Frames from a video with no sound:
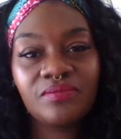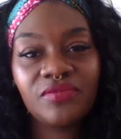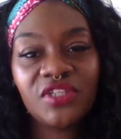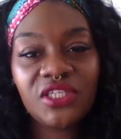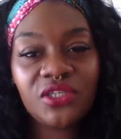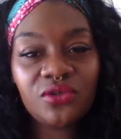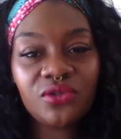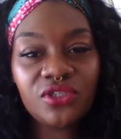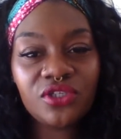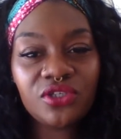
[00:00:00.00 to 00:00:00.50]

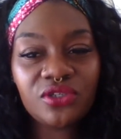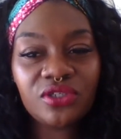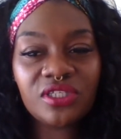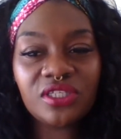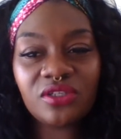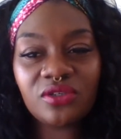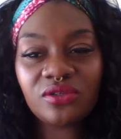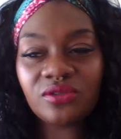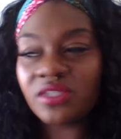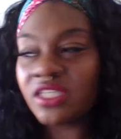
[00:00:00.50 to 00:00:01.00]

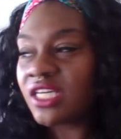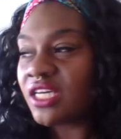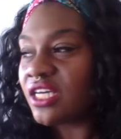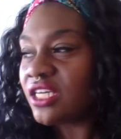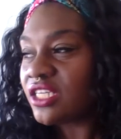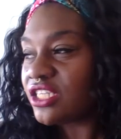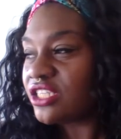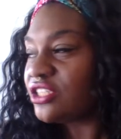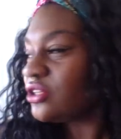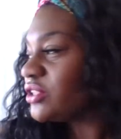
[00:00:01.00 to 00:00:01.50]
You
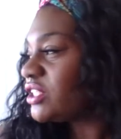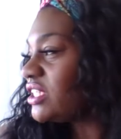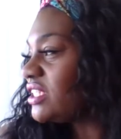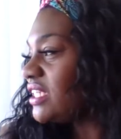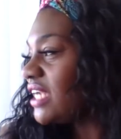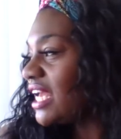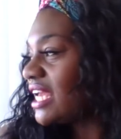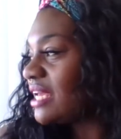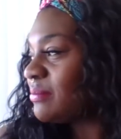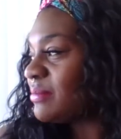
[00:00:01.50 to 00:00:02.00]
know, your
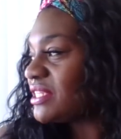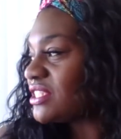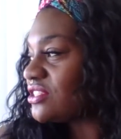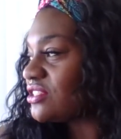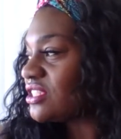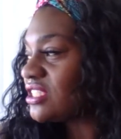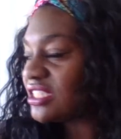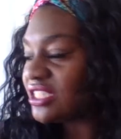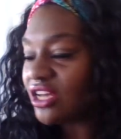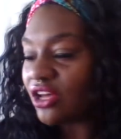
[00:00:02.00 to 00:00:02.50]
name
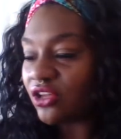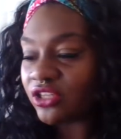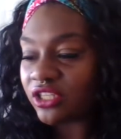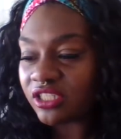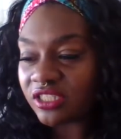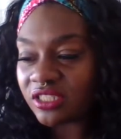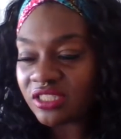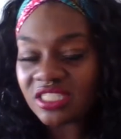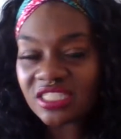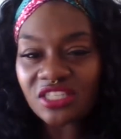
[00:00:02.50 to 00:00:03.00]
is on
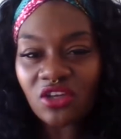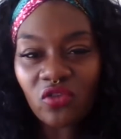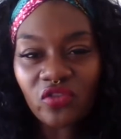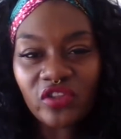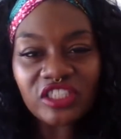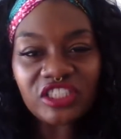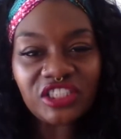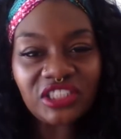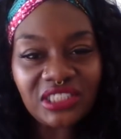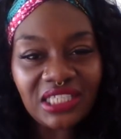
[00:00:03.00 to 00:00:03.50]

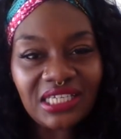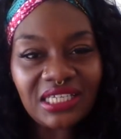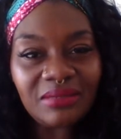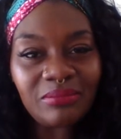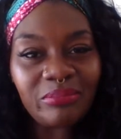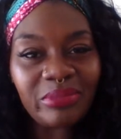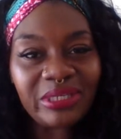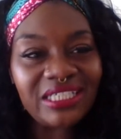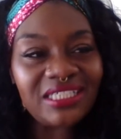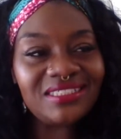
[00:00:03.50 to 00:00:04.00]
the
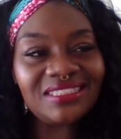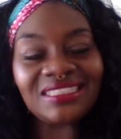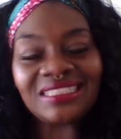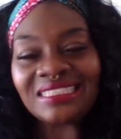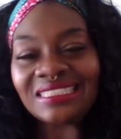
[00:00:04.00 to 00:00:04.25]
sheet, but